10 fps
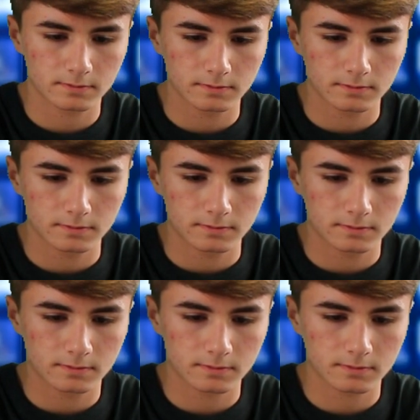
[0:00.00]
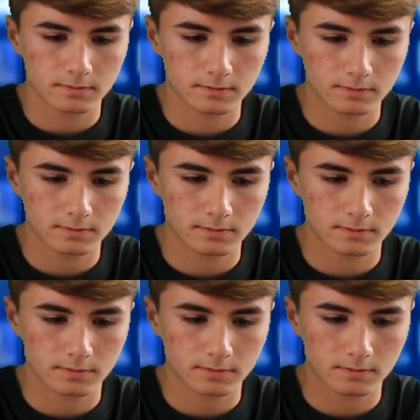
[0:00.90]

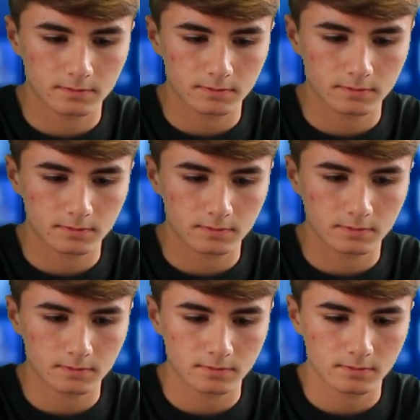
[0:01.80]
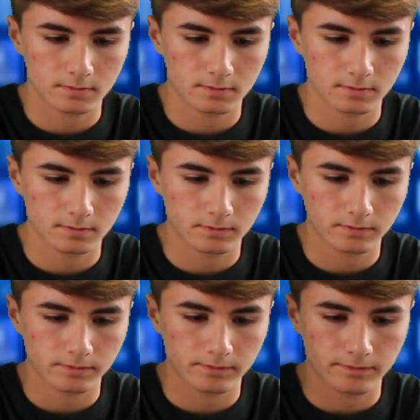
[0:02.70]

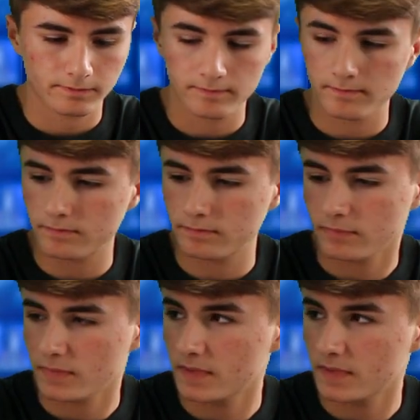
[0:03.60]
(not speaking)